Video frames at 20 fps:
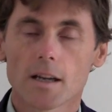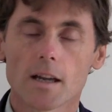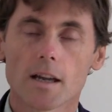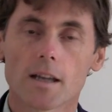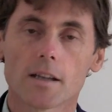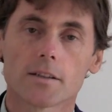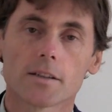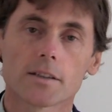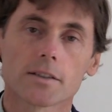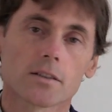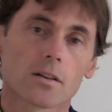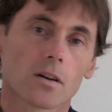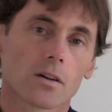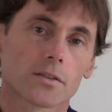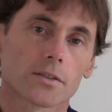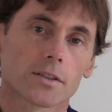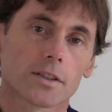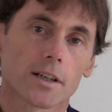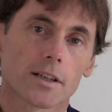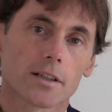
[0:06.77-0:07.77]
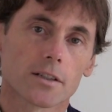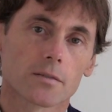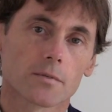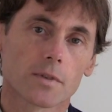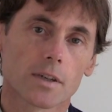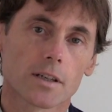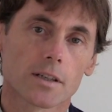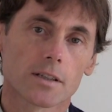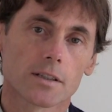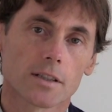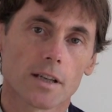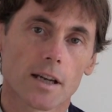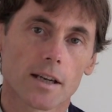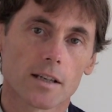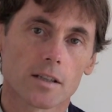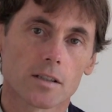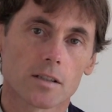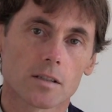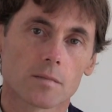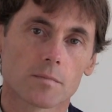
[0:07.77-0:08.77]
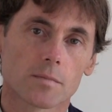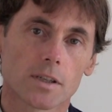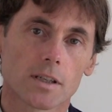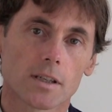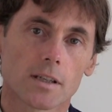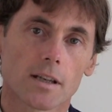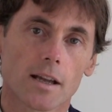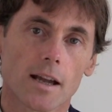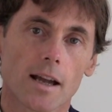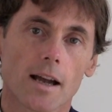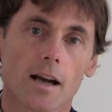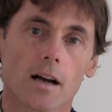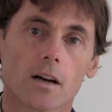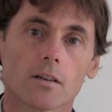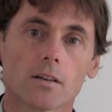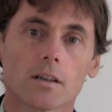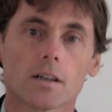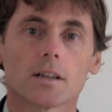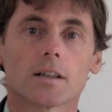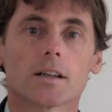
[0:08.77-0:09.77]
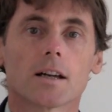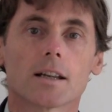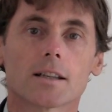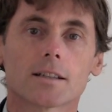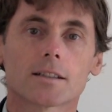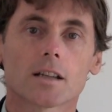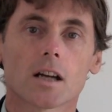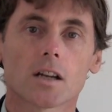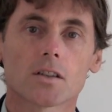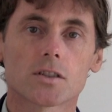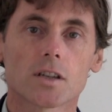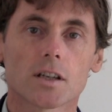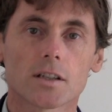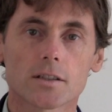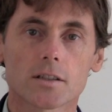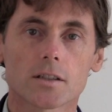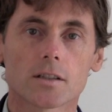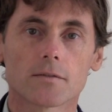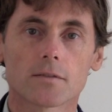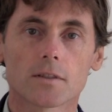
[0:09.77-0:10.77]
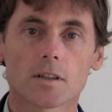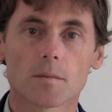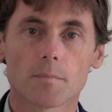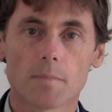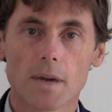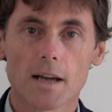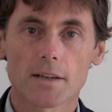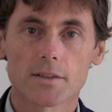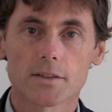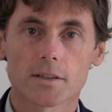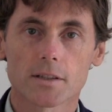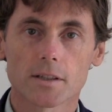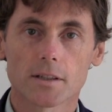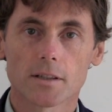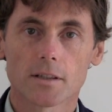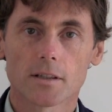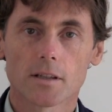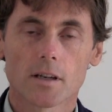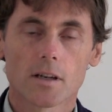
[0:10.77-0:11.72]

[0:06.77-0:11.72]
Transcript: And in this context, we can take it to mean our digestive capacity.